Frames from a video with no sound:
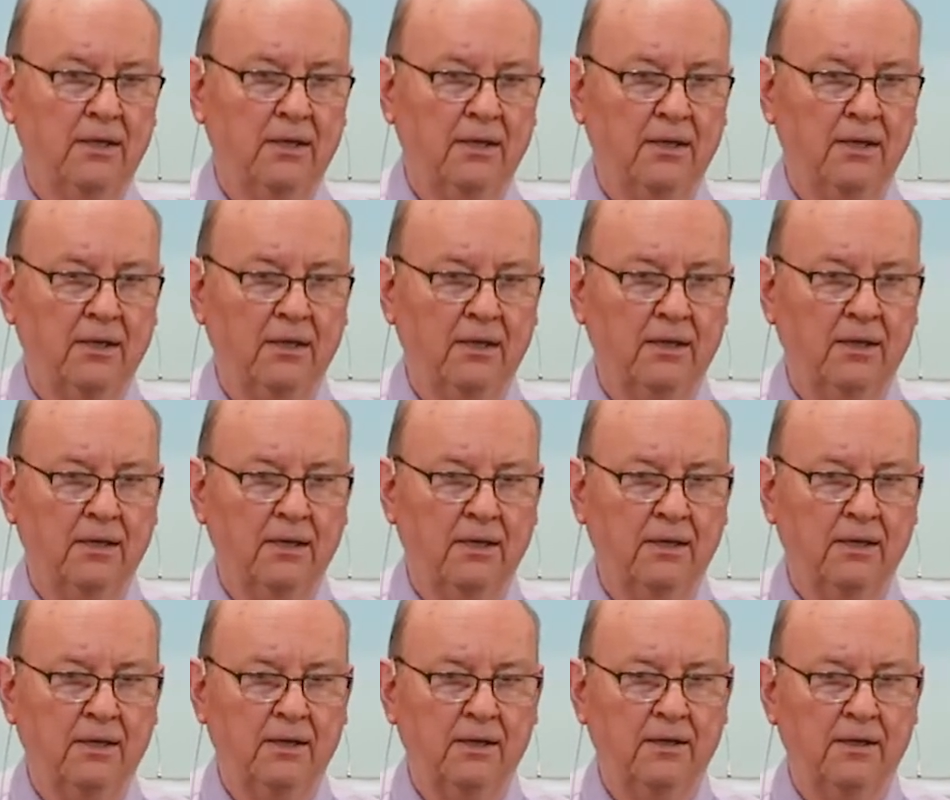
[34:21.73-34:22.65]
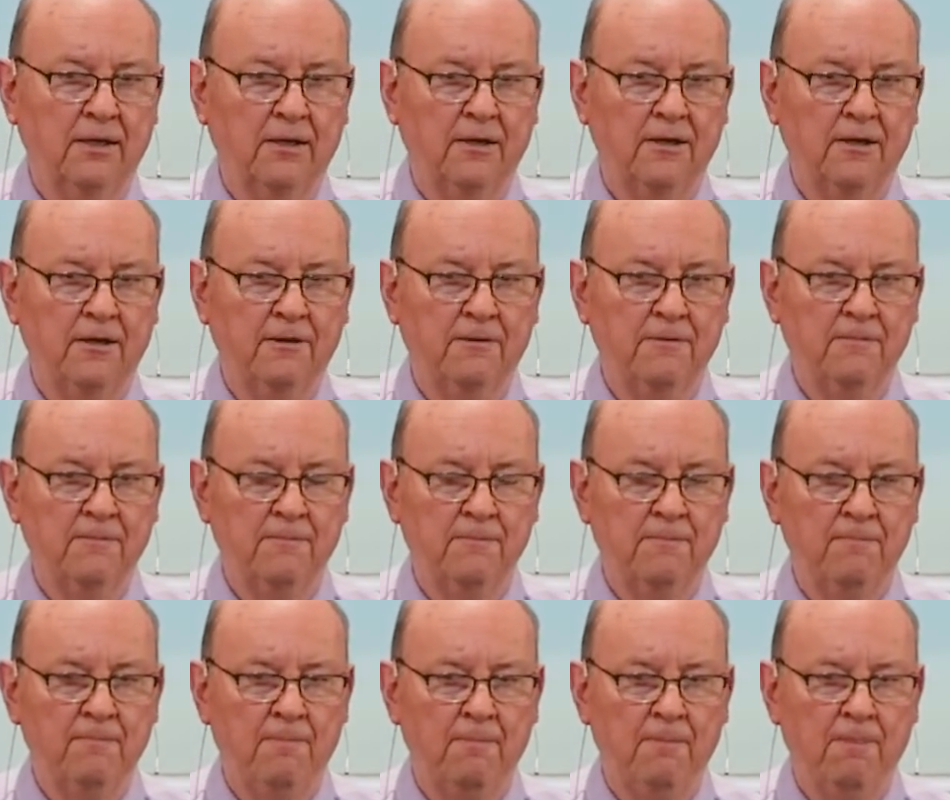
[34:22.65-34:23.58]

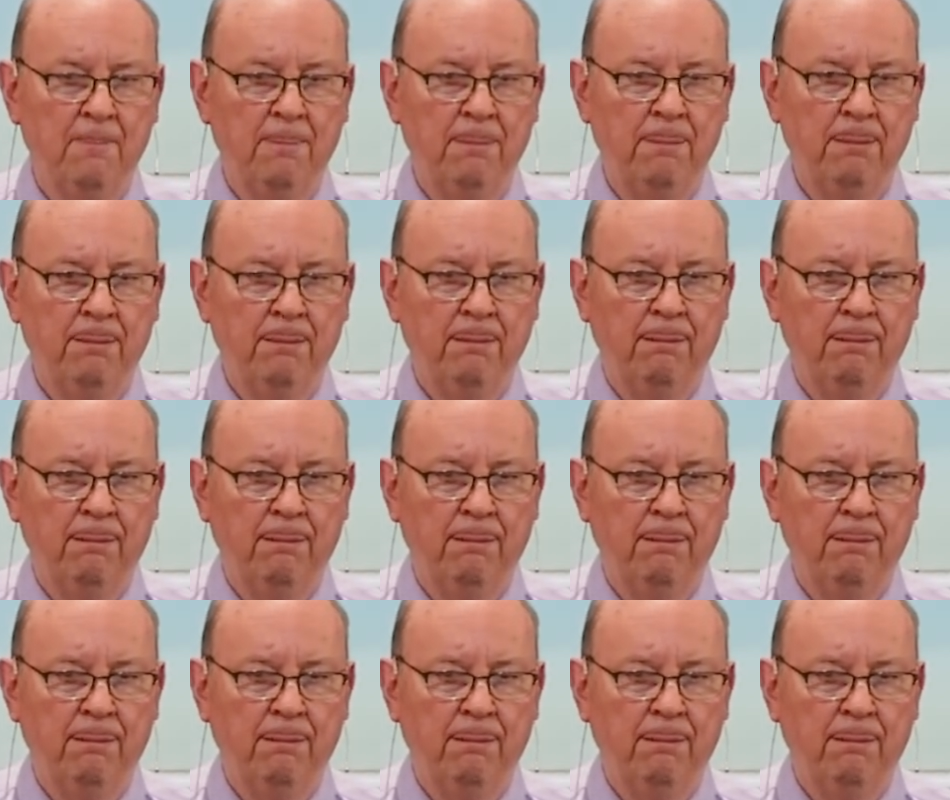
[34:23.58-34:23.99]
No one is speaking in this clip.